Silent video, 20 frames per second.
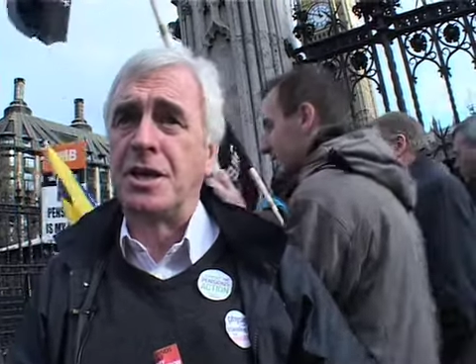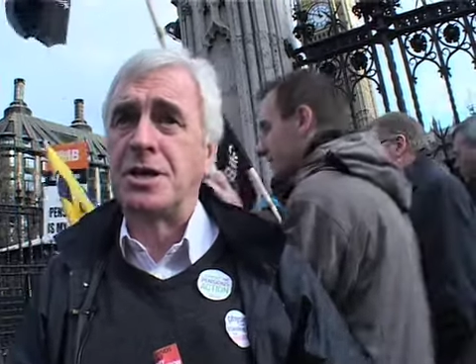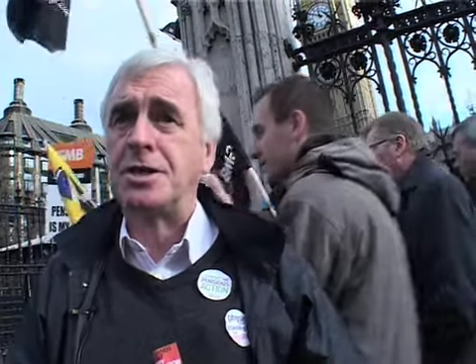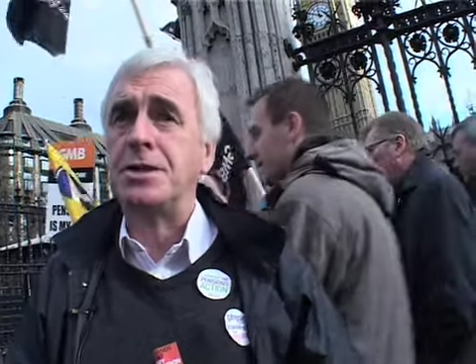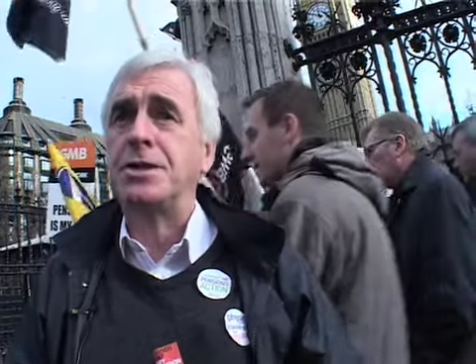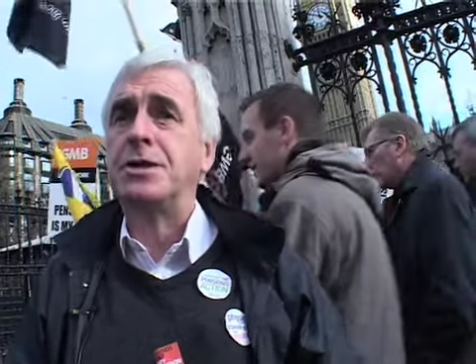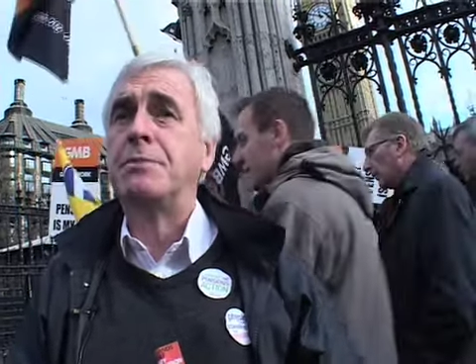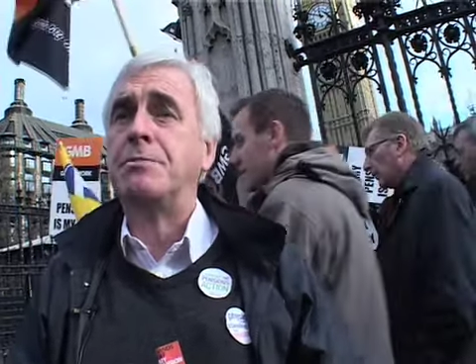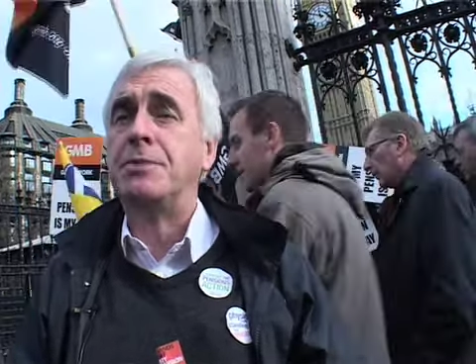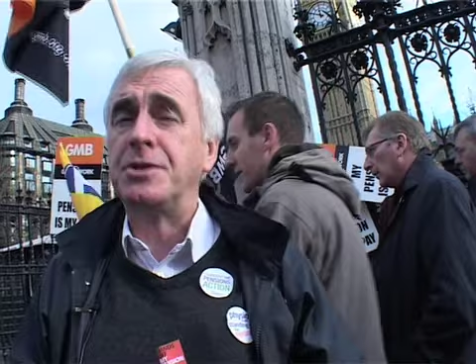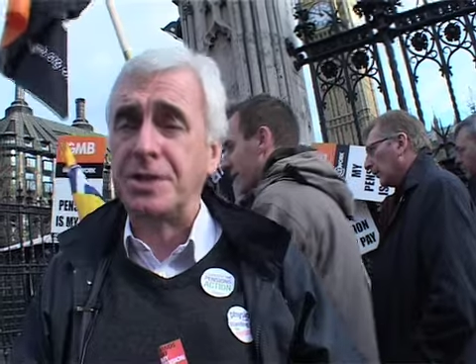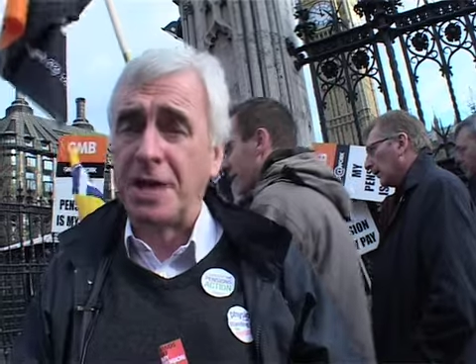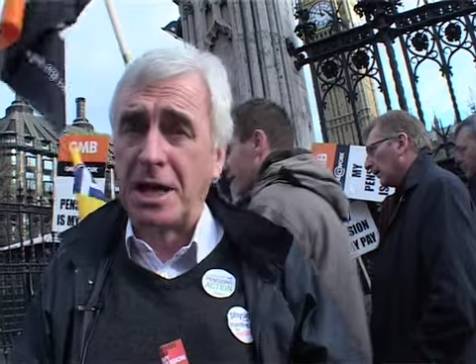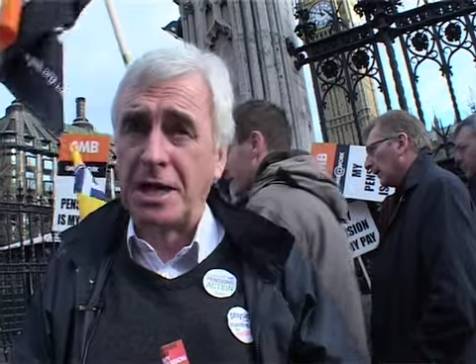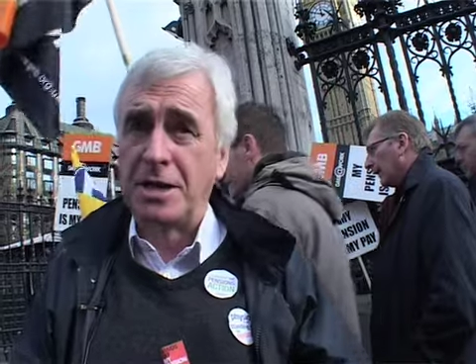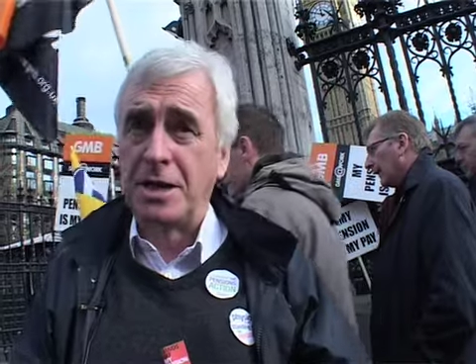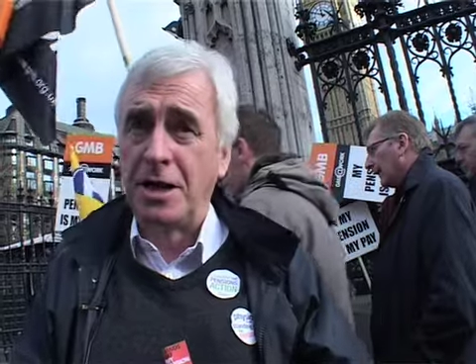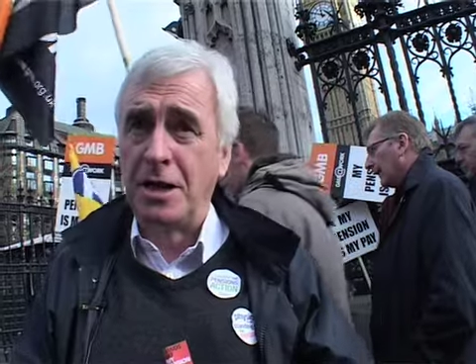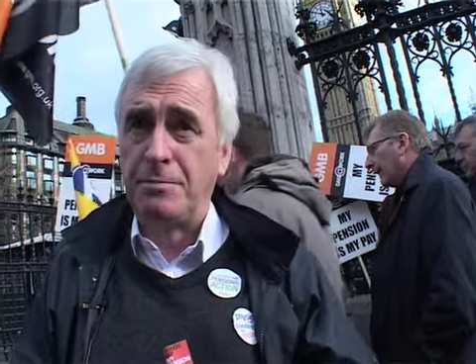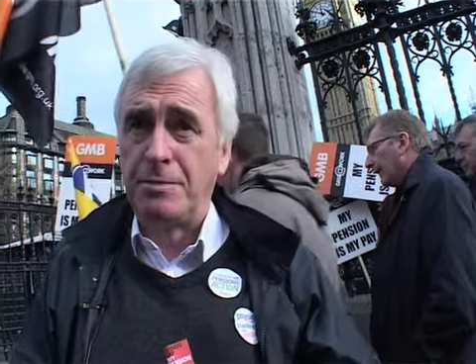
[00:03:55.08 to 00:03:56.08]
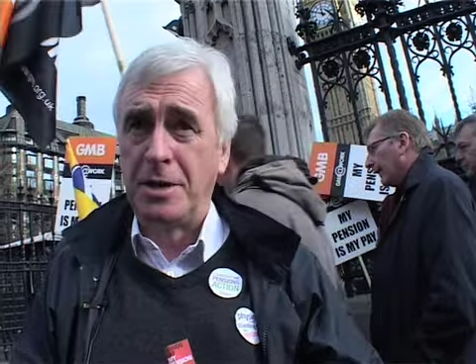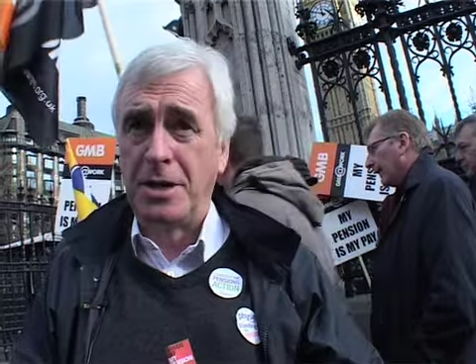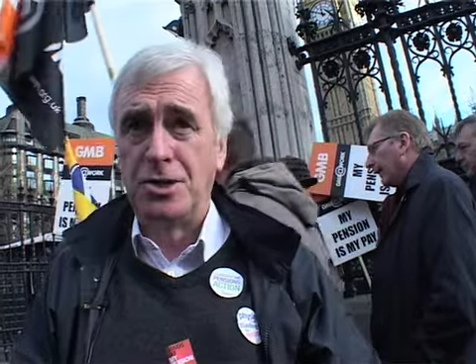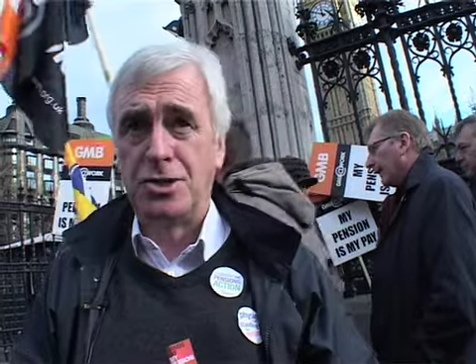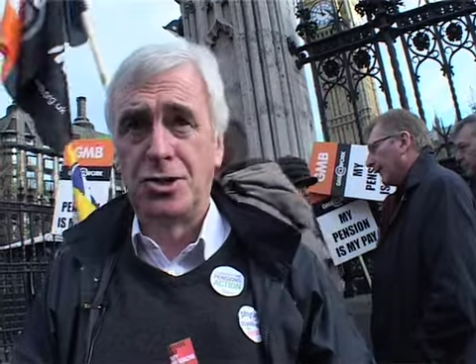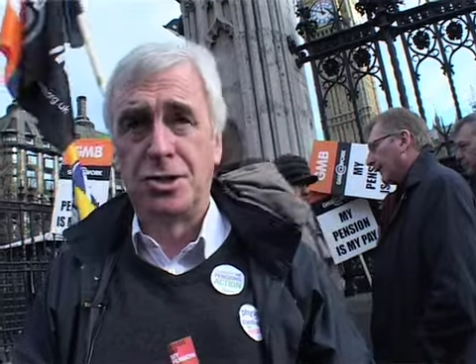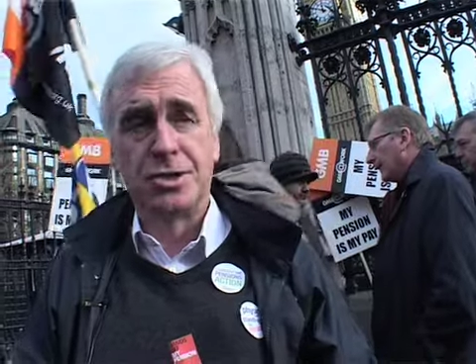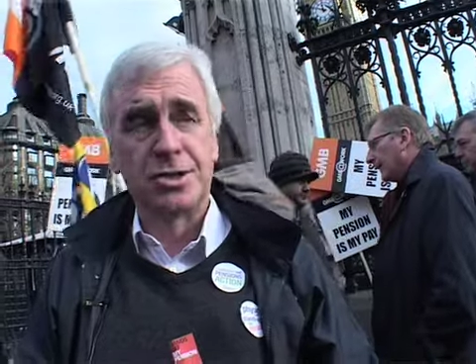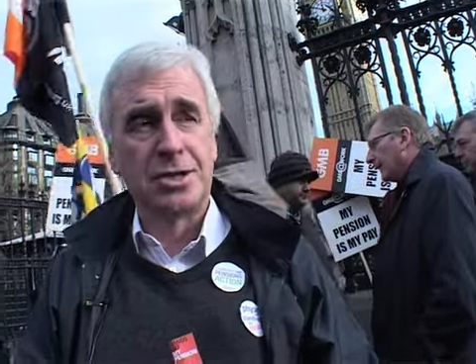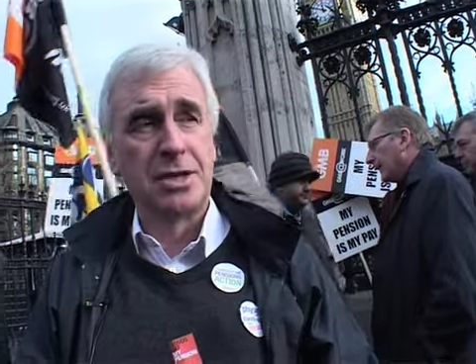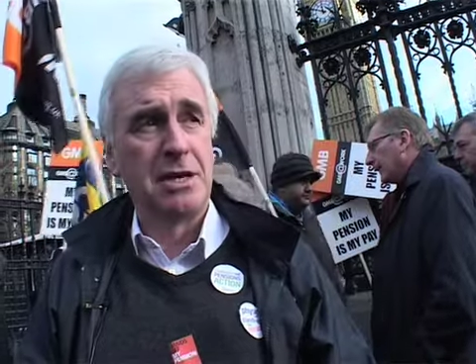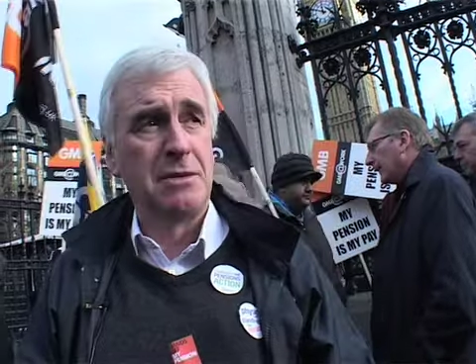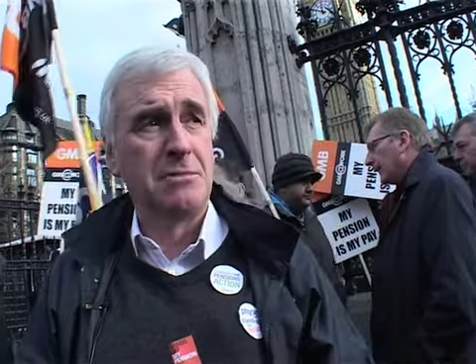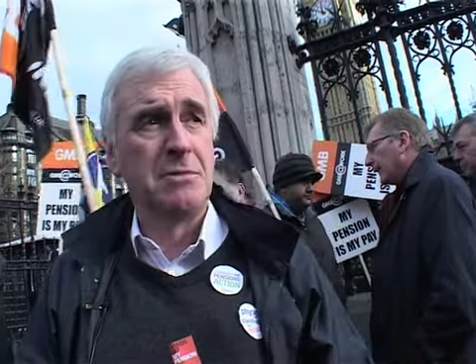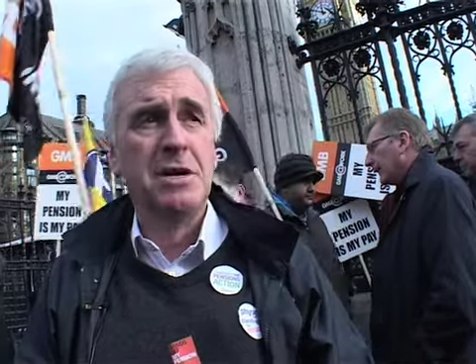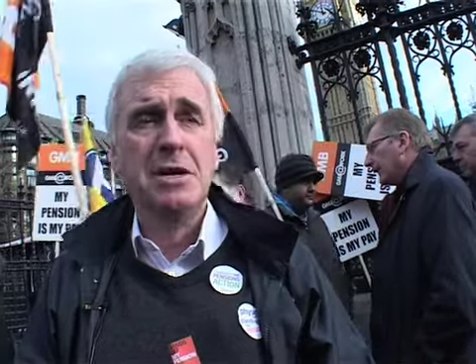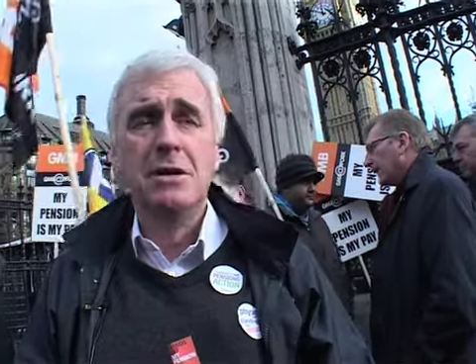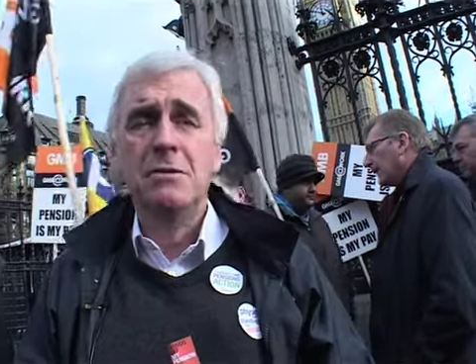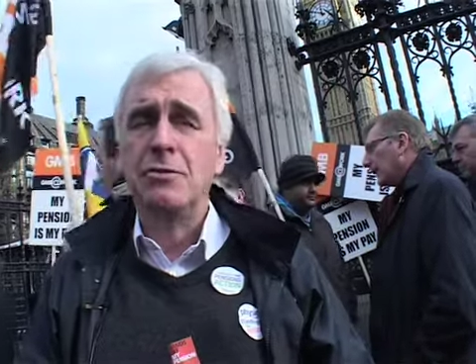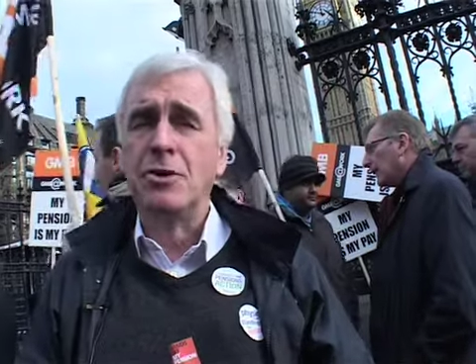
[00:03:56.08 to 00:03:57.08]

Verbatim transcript: action to protect their pension scheme.